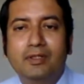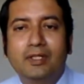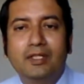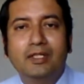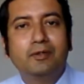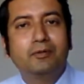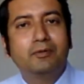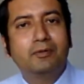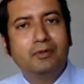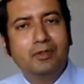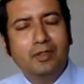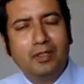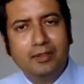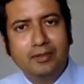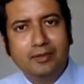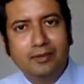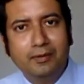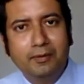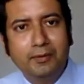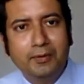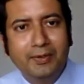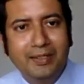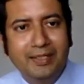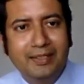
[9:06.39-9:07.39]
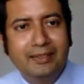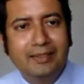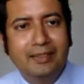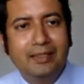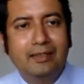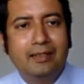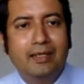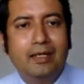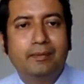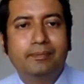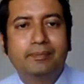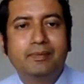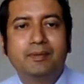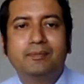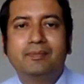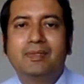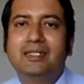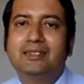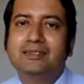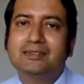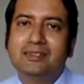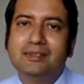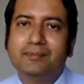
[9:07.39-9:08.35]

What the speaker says: he could not go in and optimize